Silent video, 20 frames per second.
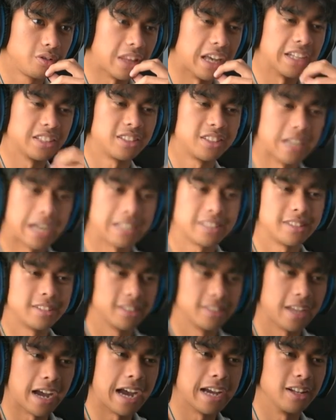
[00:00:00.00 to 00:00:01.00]
That's
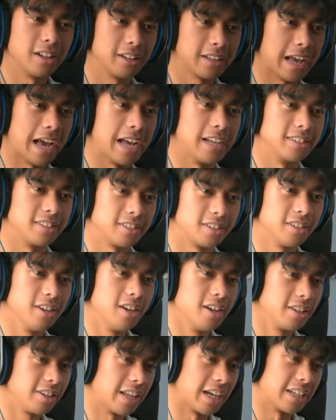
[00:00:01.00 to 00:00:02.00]
the title, guys.
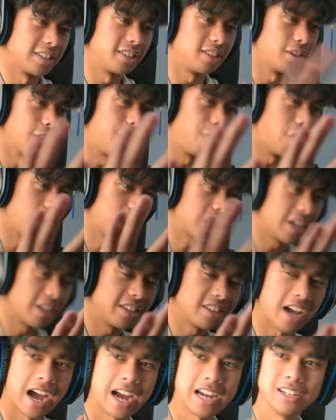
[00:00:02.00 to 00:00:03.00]
That's the
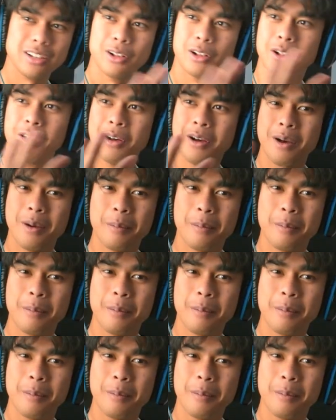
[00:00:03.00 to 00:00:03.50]
fucking title.